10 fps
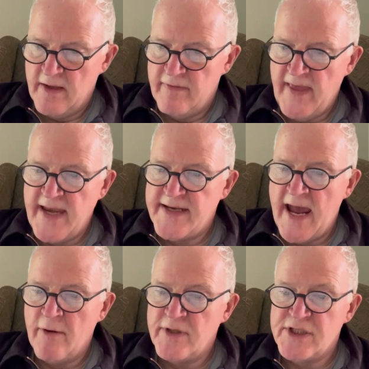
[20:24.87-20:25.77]
Then
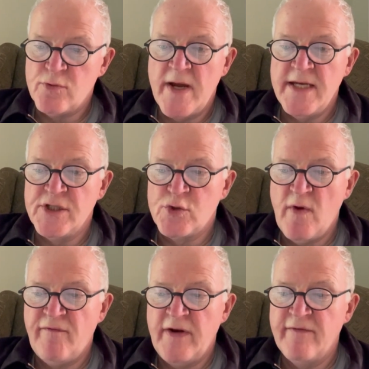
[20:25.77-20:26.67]
down he sways
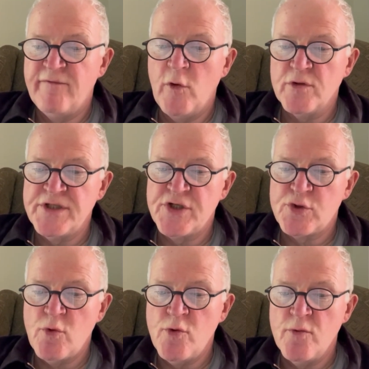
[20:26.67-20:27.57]
swiftly and falls in a
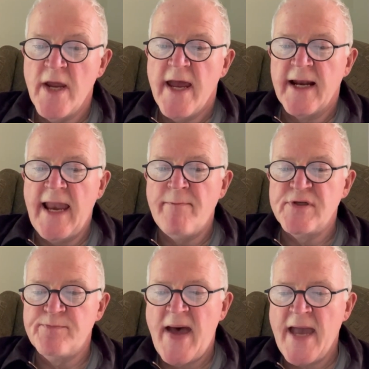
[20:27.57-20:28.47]
swoon,
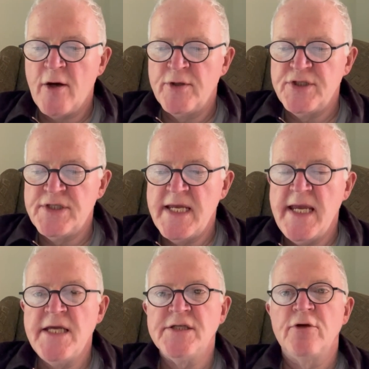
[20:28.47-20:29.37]
clambers back on his
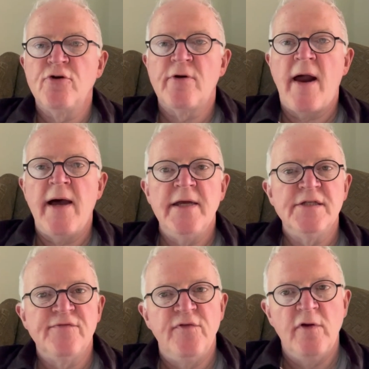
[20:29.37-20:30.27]
knees and cries
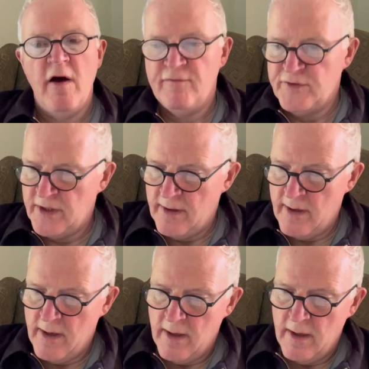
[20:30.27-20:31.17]
full often,
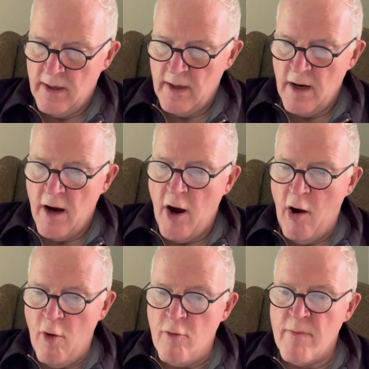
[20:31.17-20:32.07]

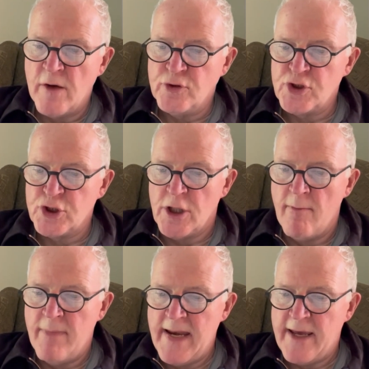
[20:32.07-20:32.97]
"O most
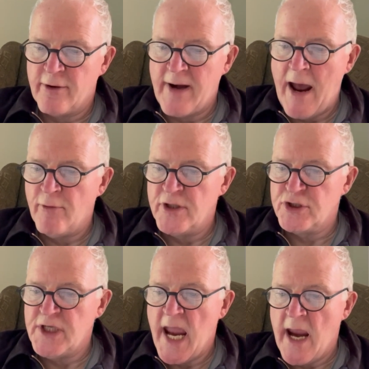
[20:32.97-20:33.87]
comely
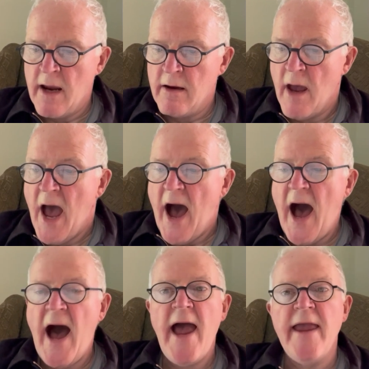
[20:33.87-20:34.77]
crowned king,
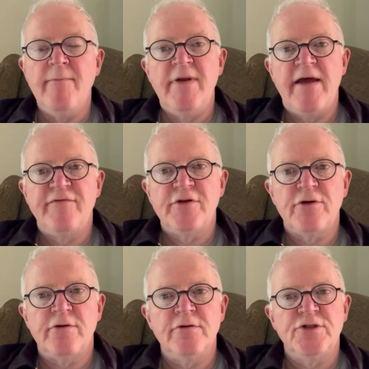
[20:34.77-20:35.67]
I am left
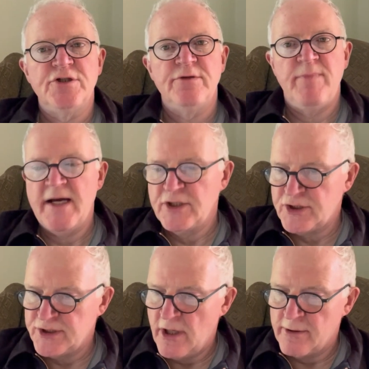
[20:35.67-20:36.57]
crushed by
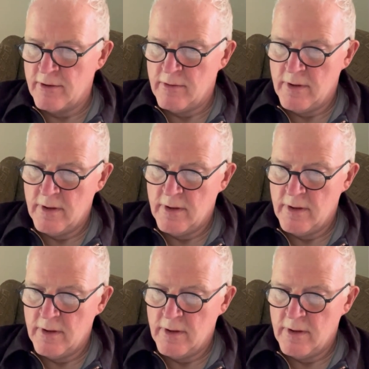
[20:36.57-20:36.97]
sorrow.